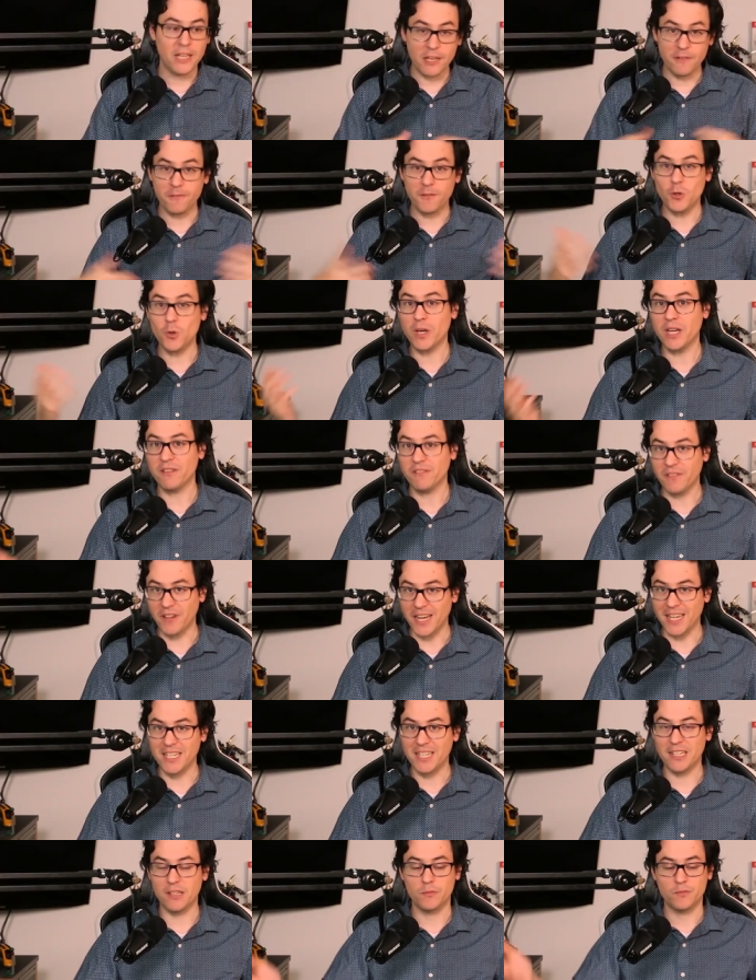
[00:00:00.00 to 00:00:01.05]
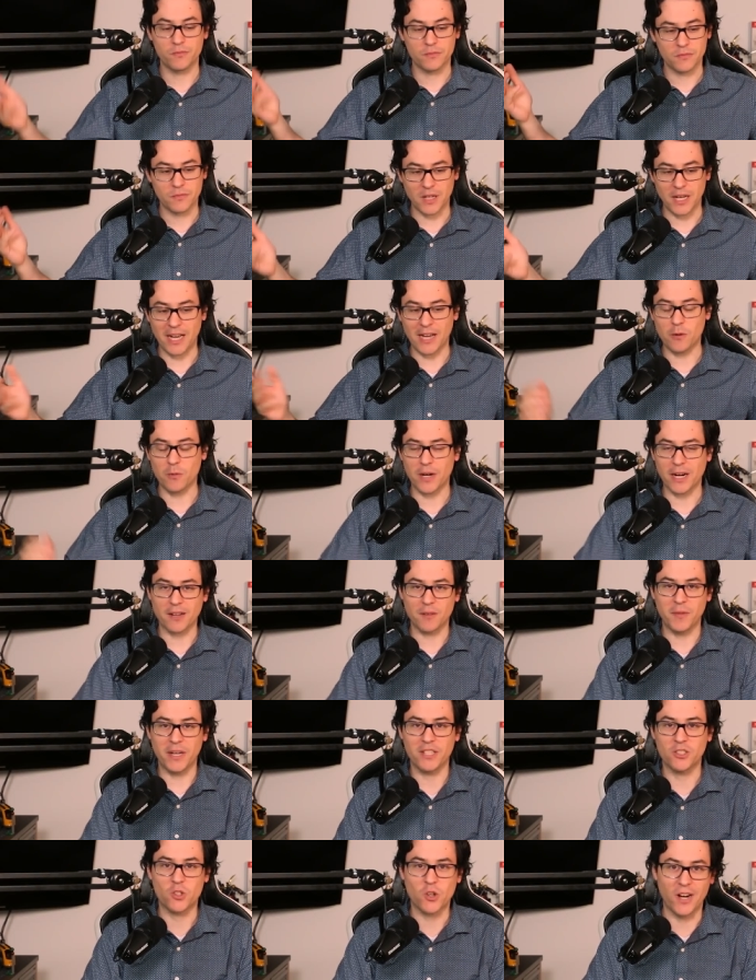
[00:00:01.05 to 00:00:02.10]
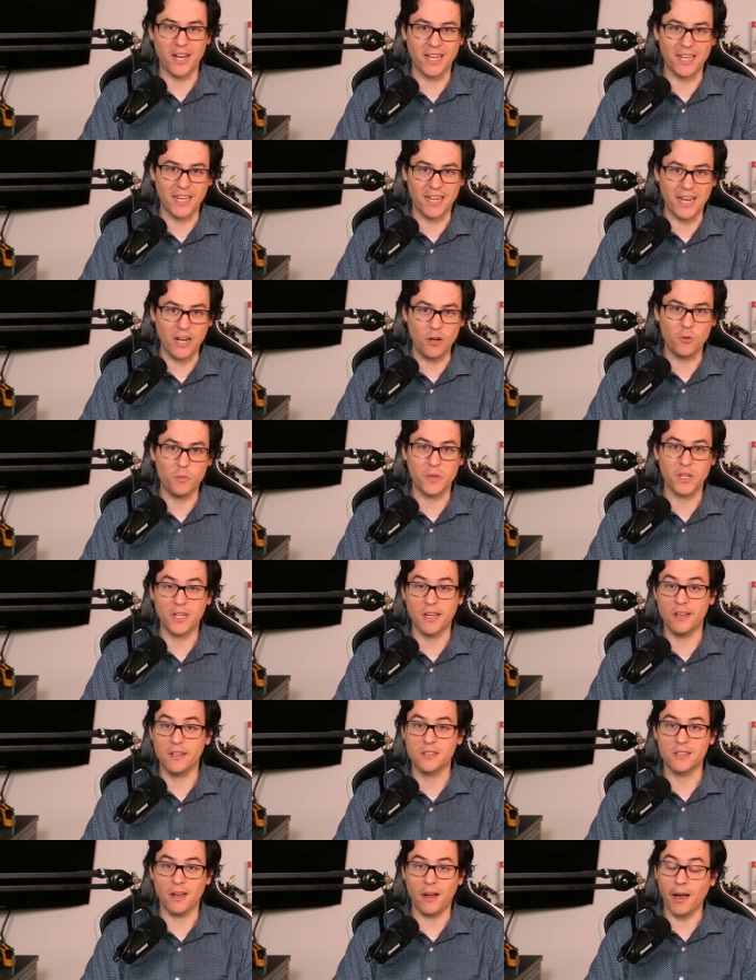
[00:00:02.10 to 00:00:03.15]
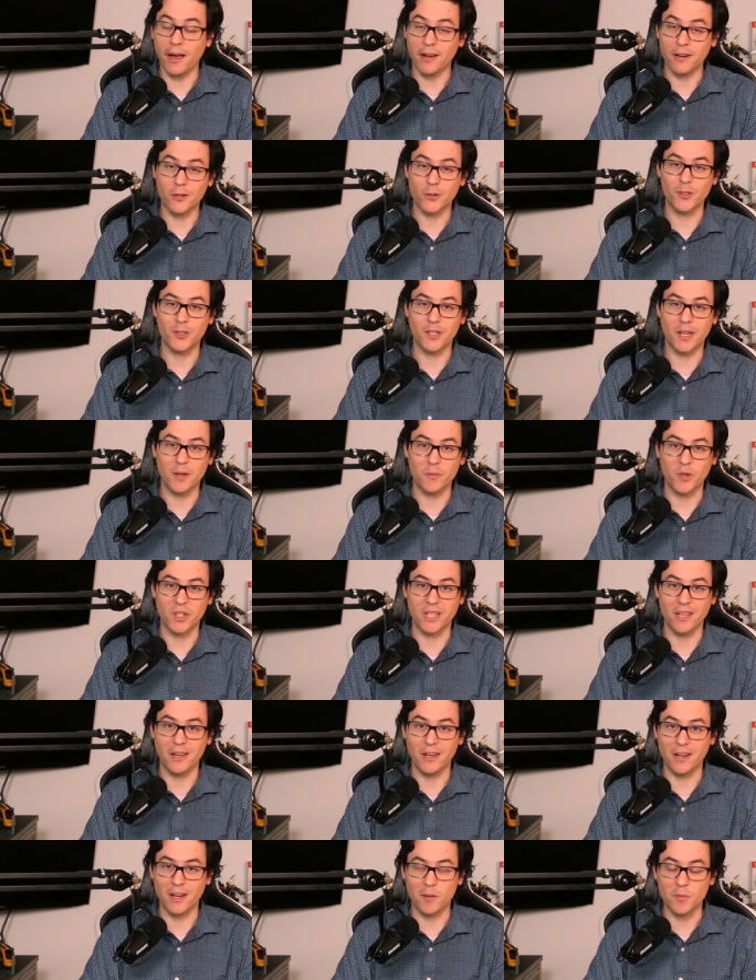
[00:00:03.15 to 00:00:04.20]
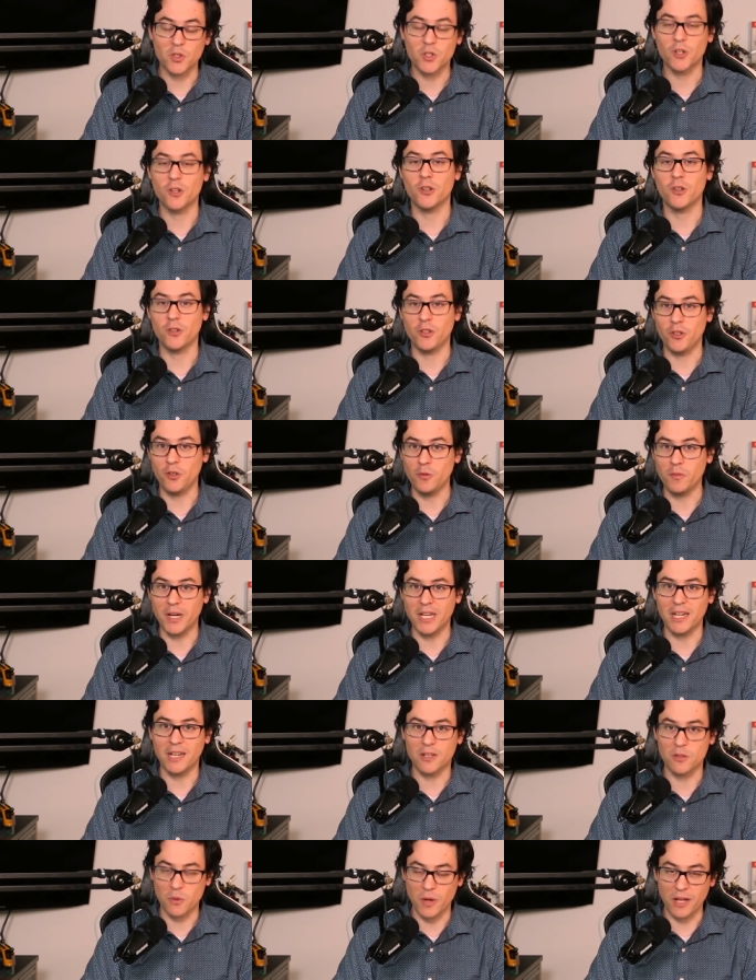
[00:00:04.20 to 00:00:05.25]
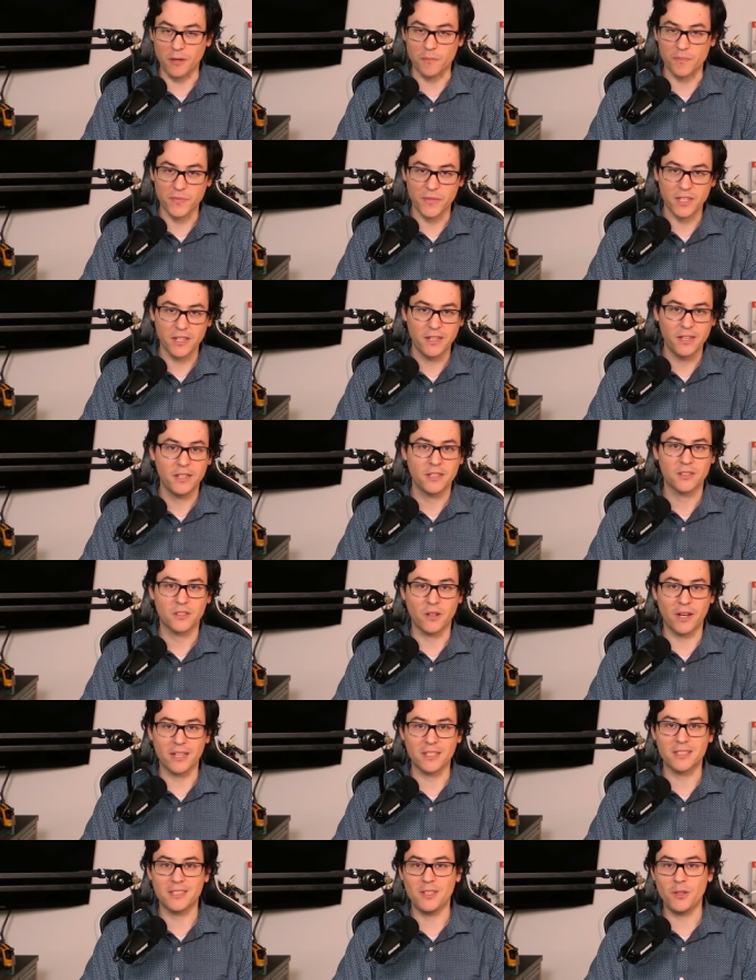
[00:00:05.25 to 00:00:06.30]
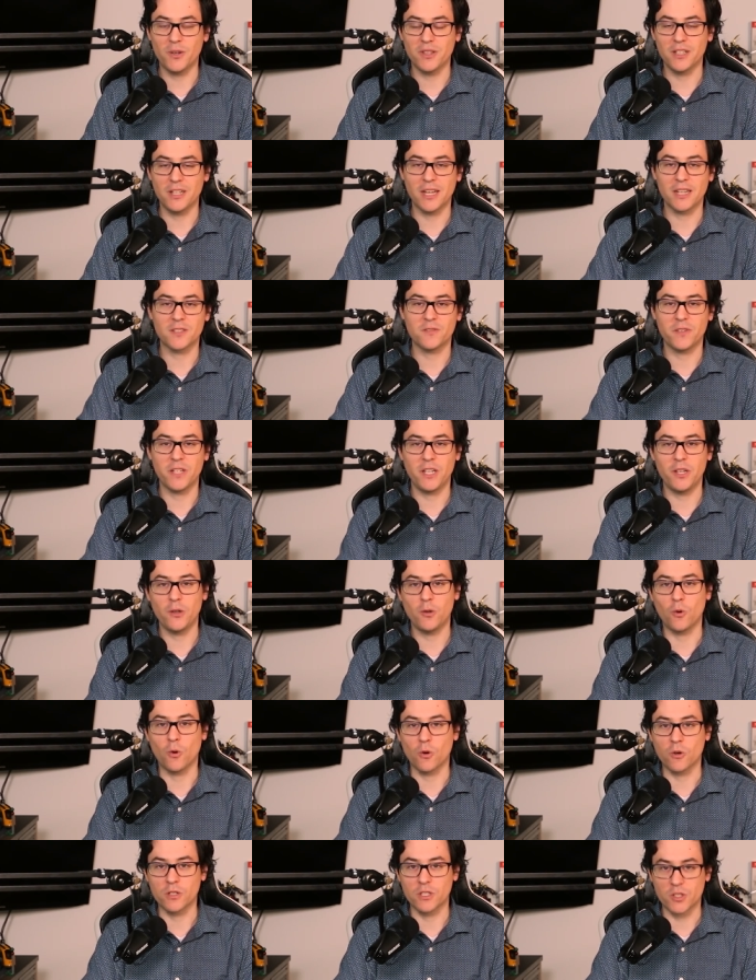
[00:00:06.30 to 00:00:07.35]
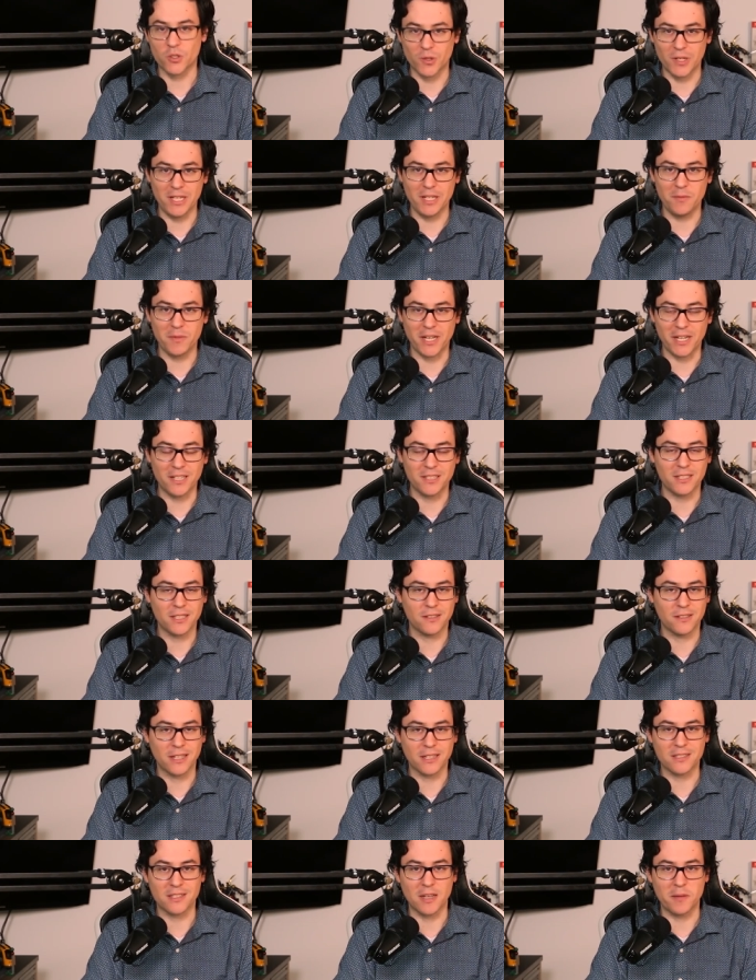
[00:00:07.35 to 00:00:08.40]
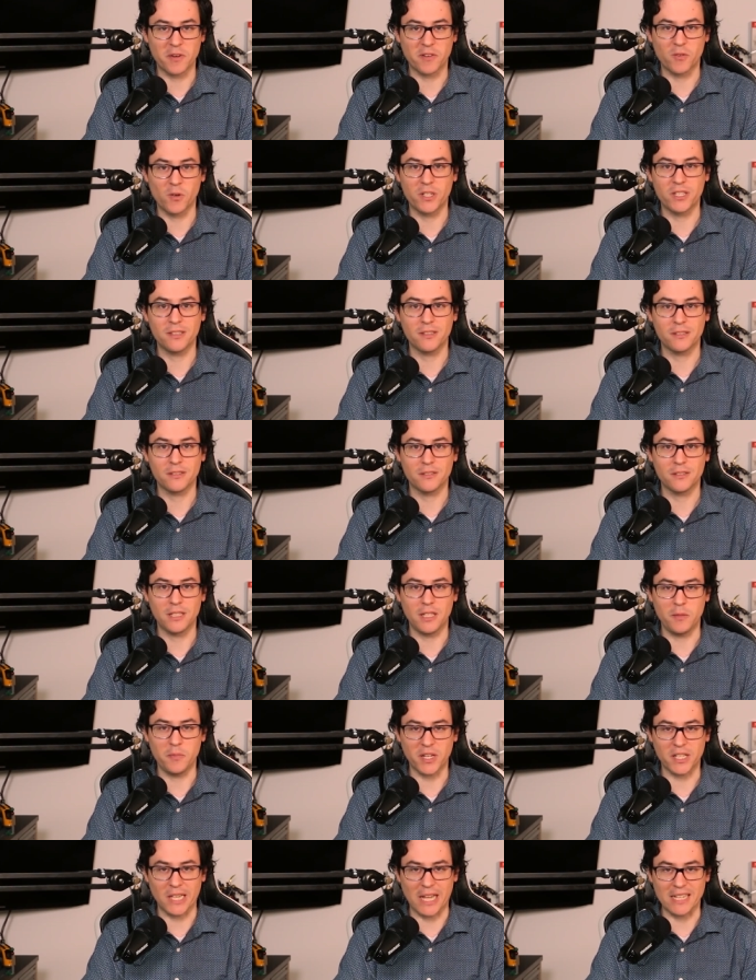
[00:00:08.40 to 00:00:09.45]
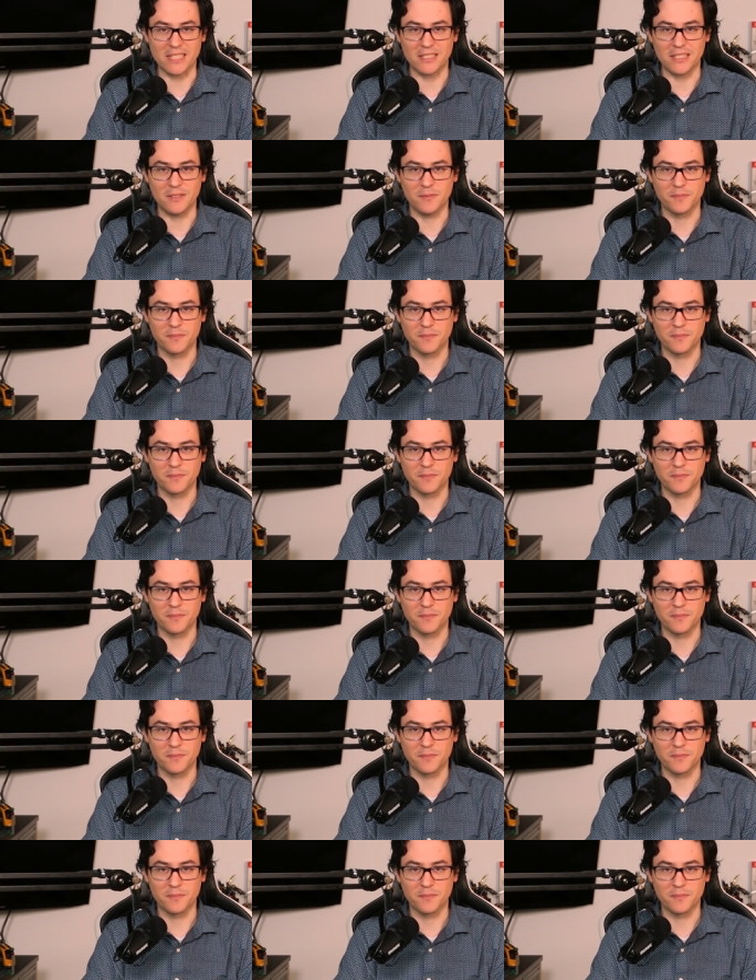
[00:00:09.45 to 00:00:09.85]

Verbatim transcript: if you can find it, I recommend trying it out, because I had a good time with it, and I'm sure you might as well. So I'll see you on the next video or stream, and until next time, everyone, keep it classy.